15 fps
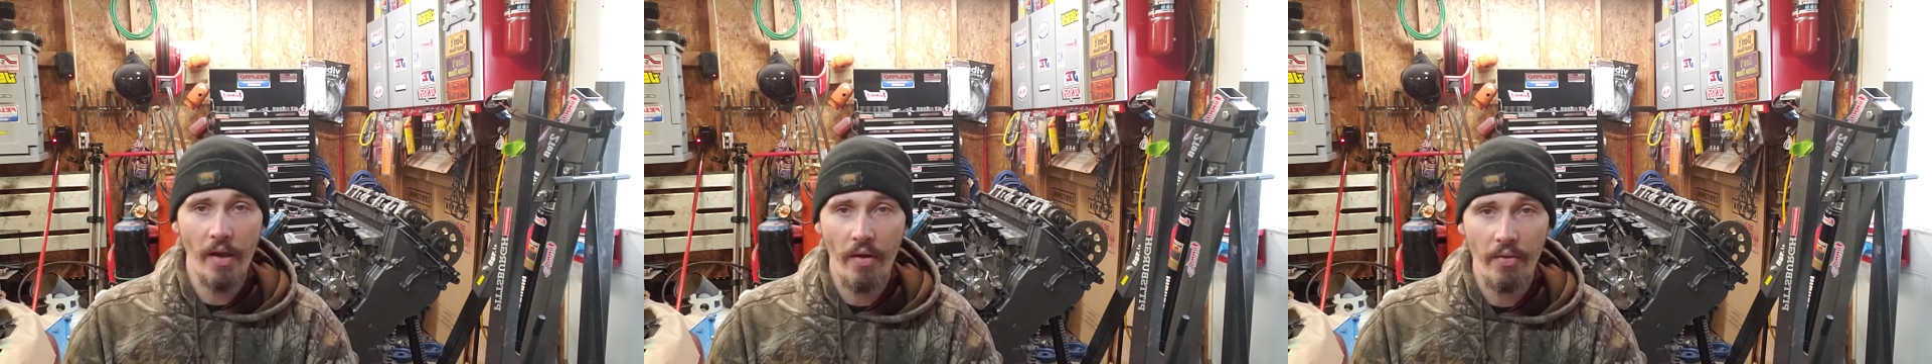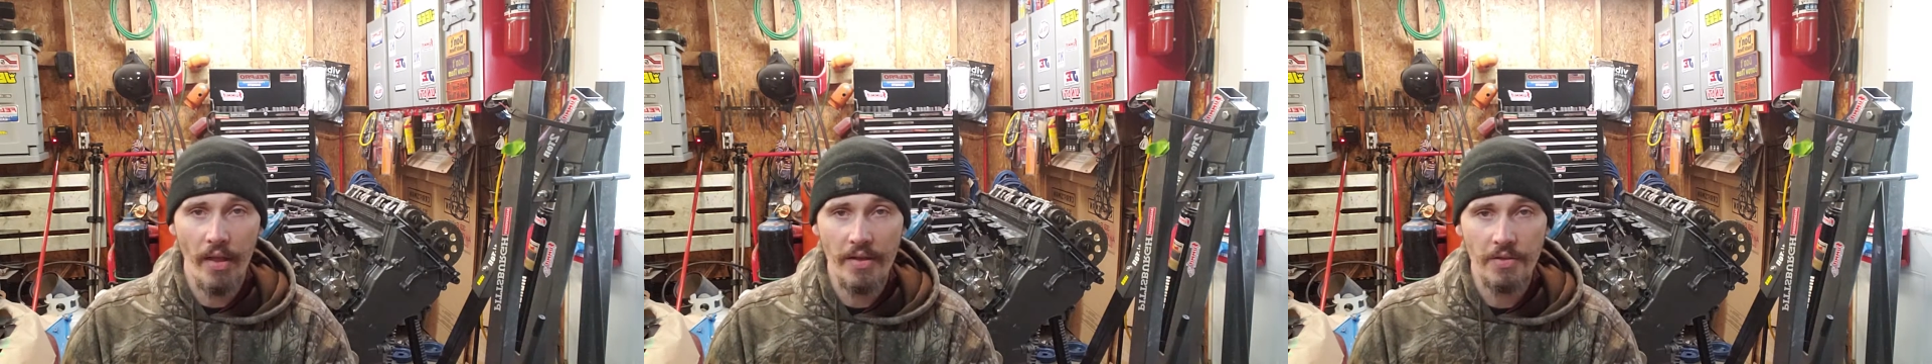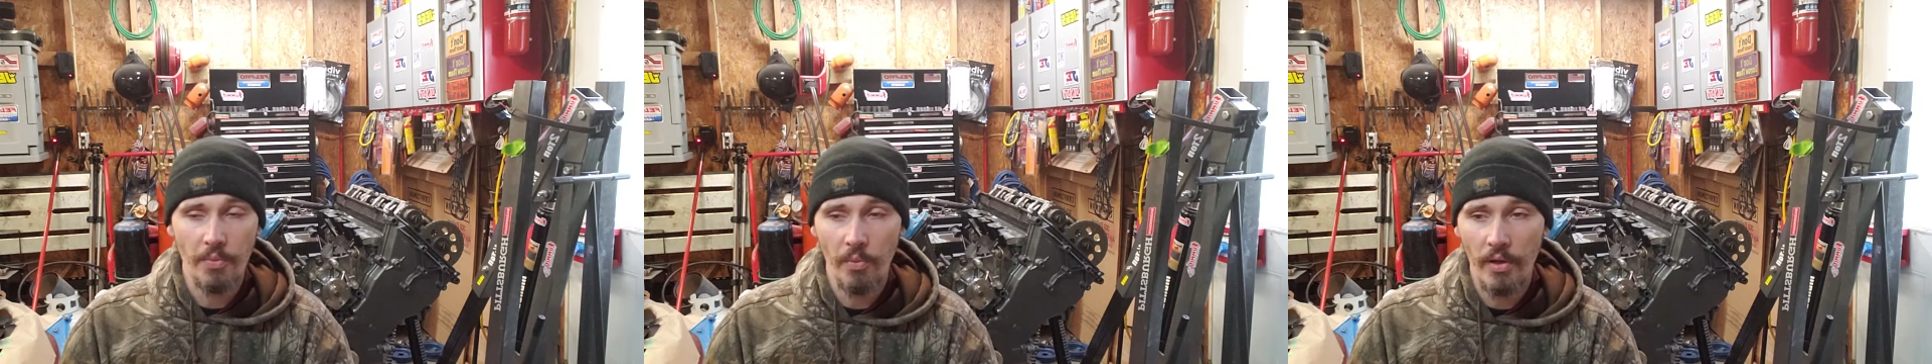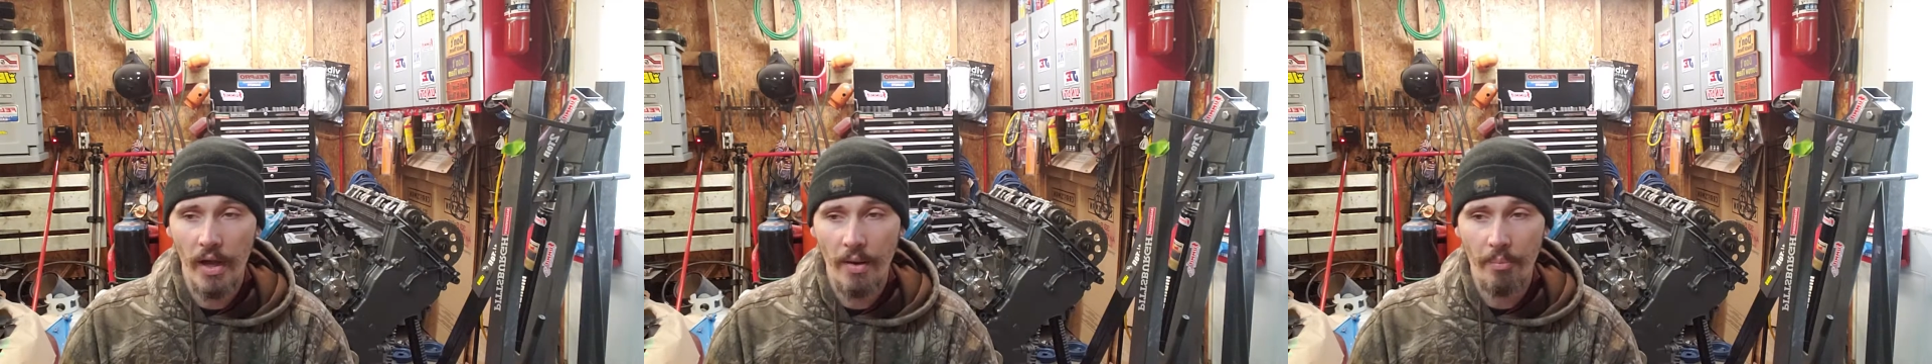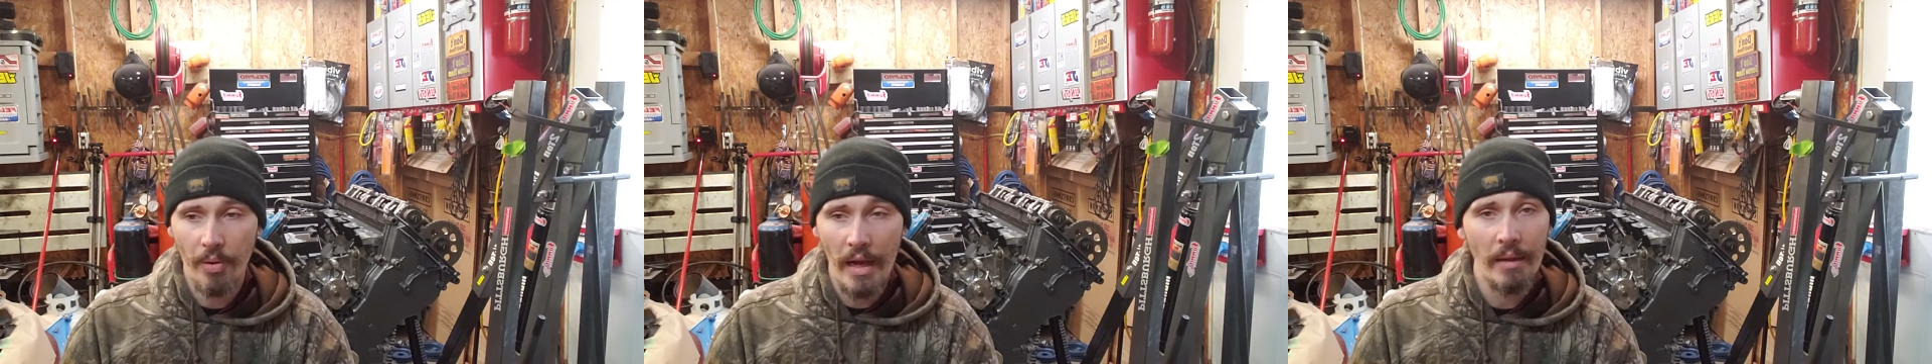That's what I
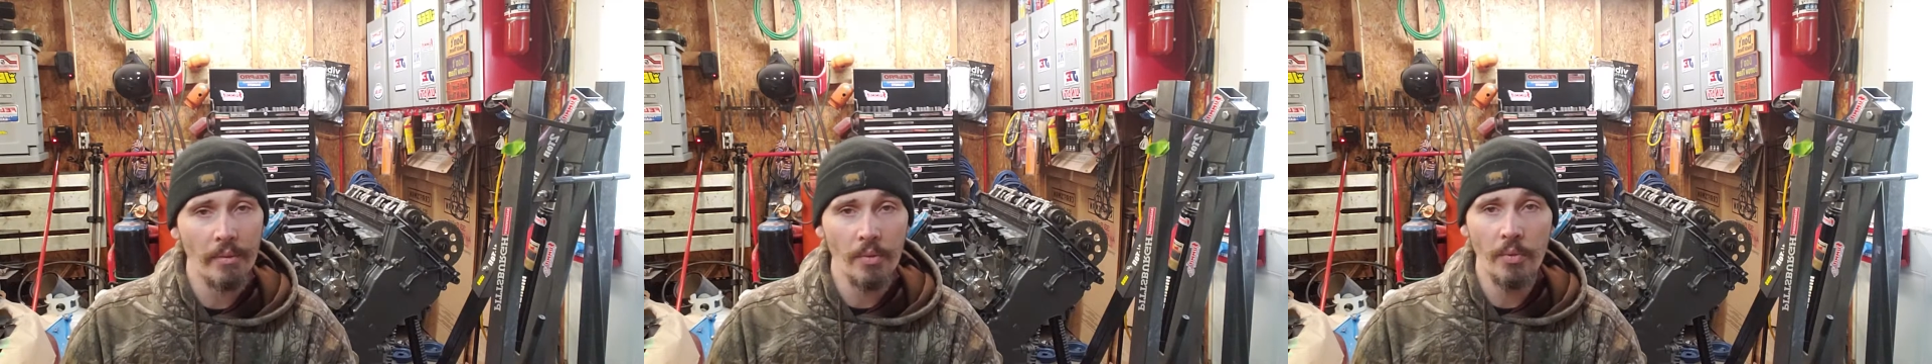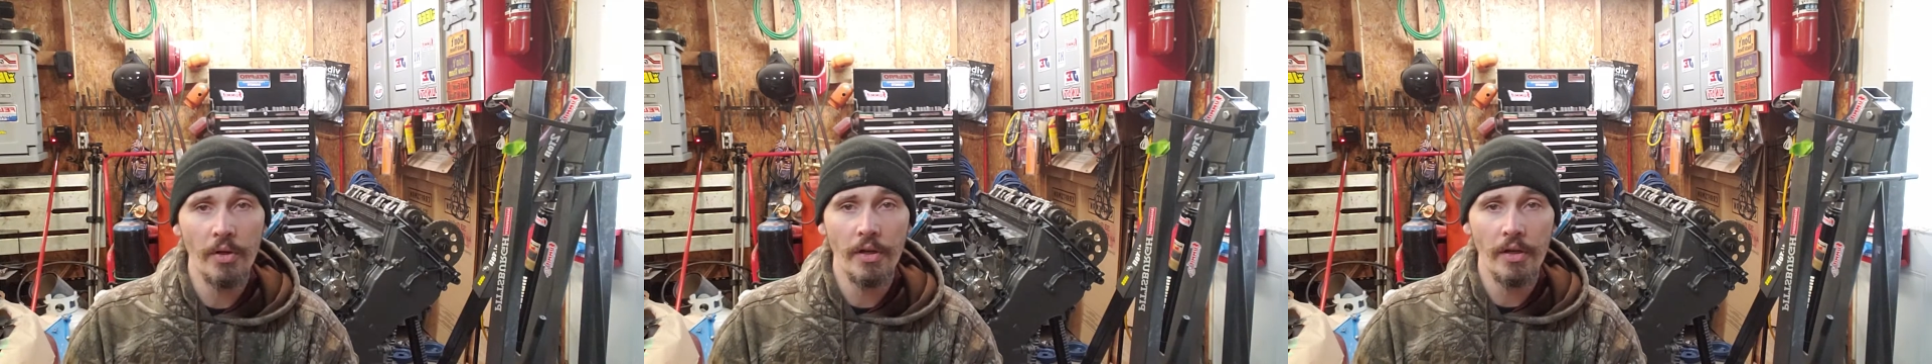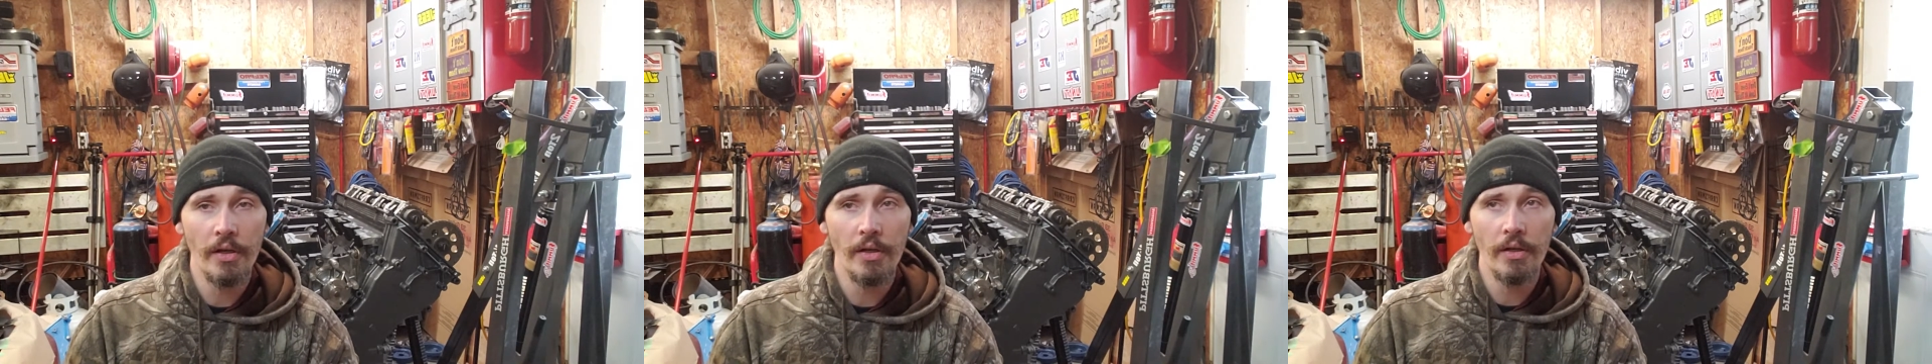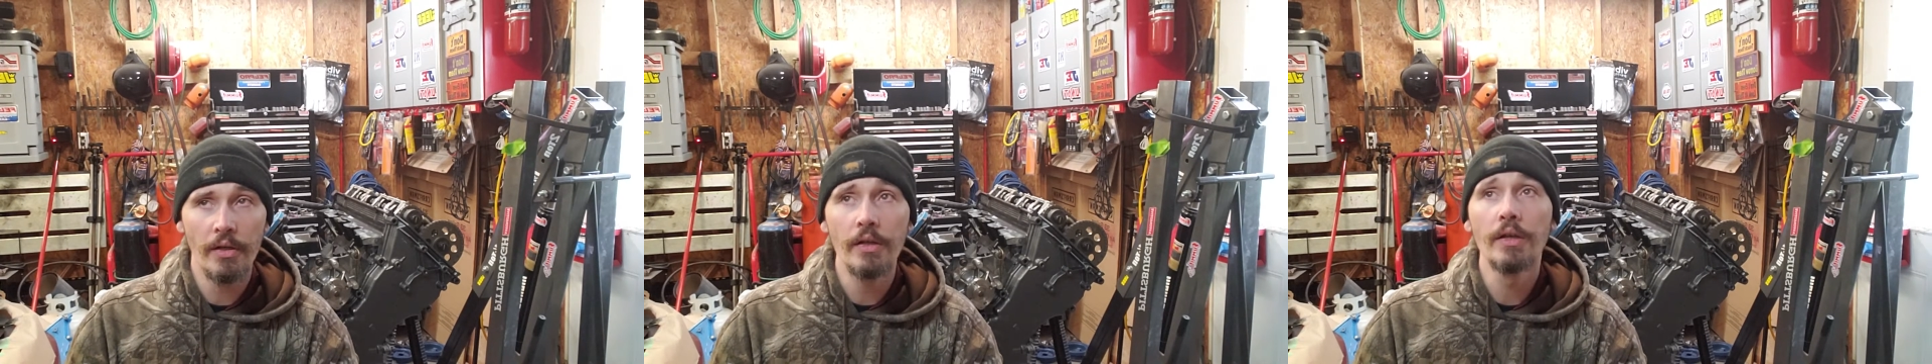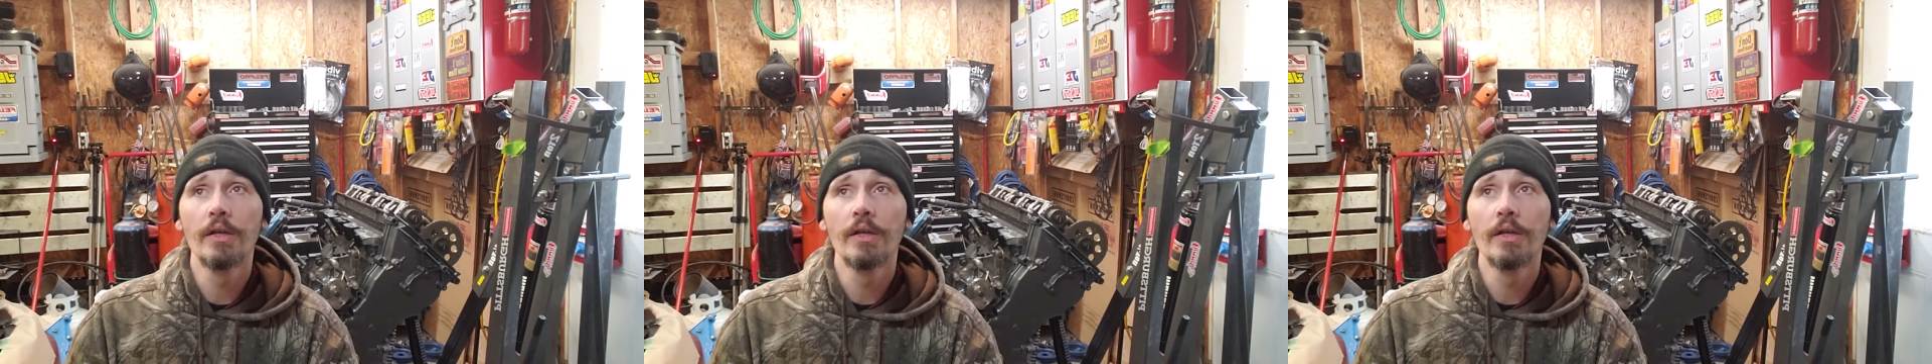probably would have done.